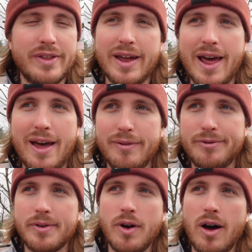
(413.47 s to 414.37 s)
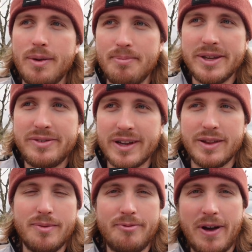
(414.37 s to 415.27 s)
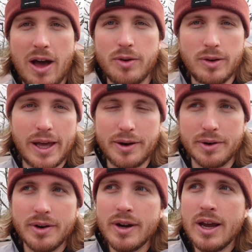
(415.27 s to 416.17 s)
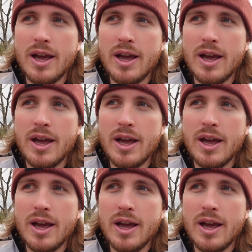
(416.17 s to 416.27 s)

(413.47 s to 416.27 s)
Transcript: that have gone missing and then found later,